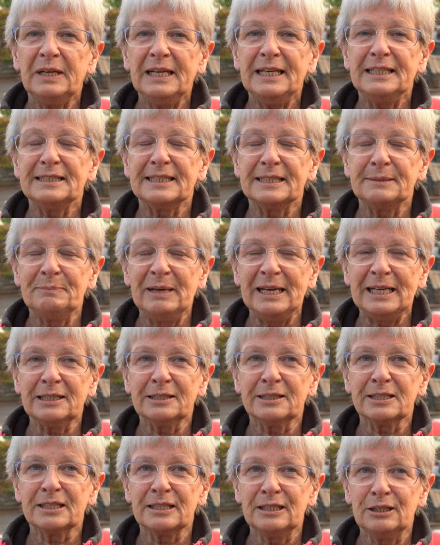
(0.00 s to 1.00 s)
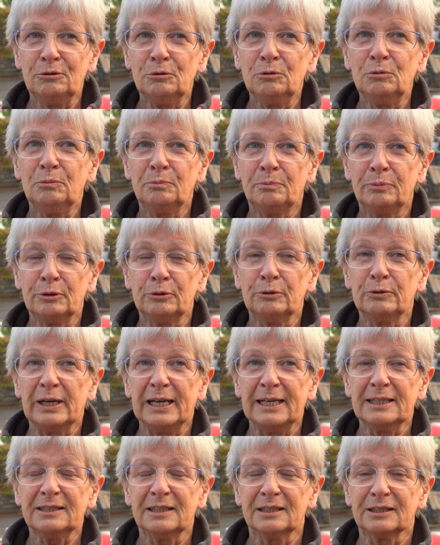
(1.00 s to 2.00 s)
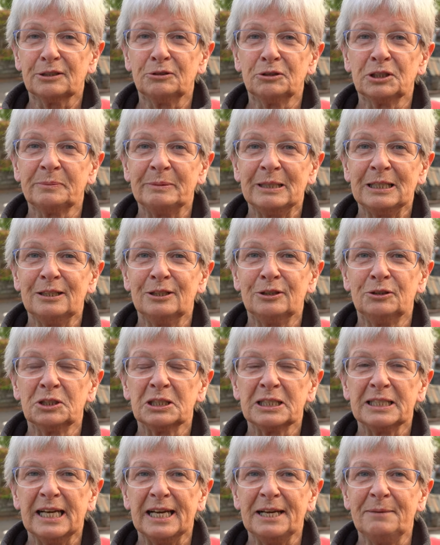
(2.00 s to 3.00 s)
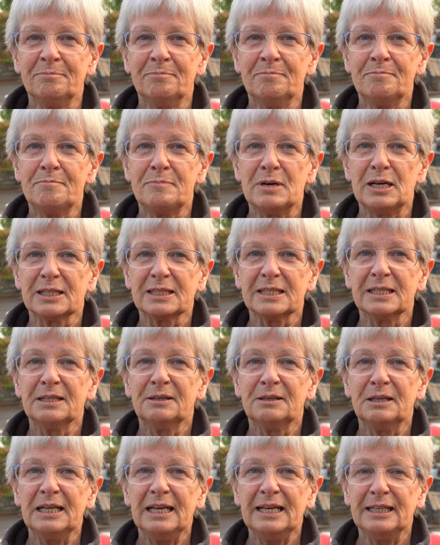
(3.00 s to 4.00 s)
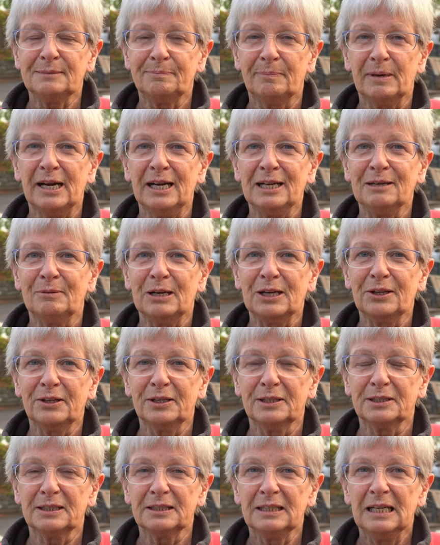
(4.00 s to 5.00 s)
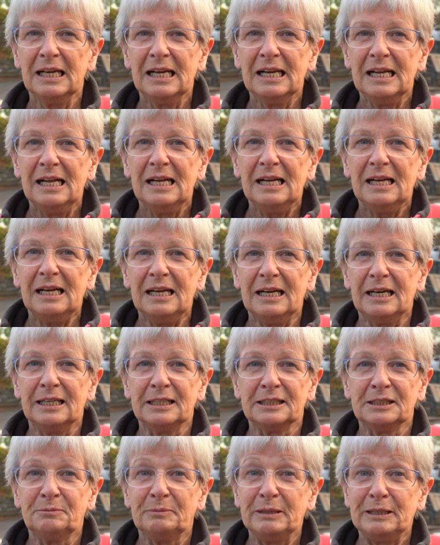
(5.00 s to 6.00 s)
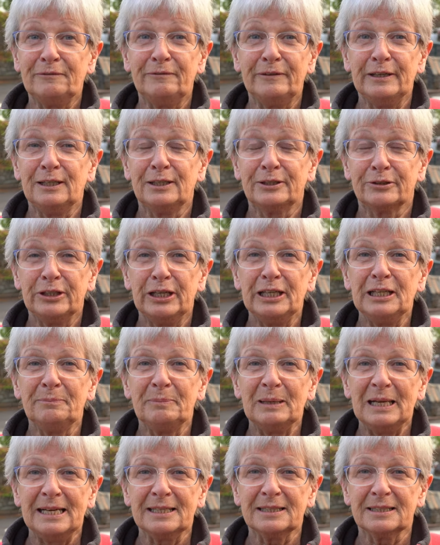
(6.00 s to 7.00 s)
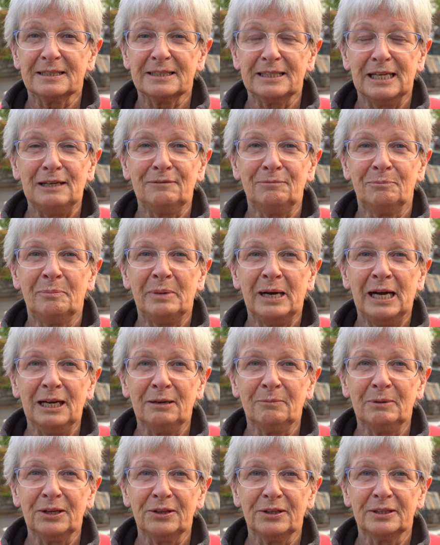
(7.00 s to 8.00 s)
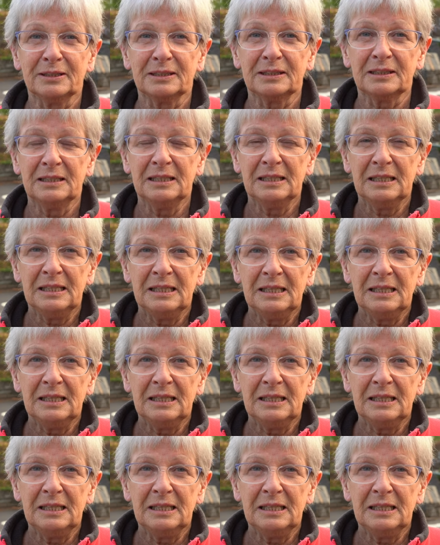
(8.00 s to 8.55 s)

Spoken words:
He's making slow progress, it's going to be a long time, but he's back with us and we feel truly blessed to have him back with us.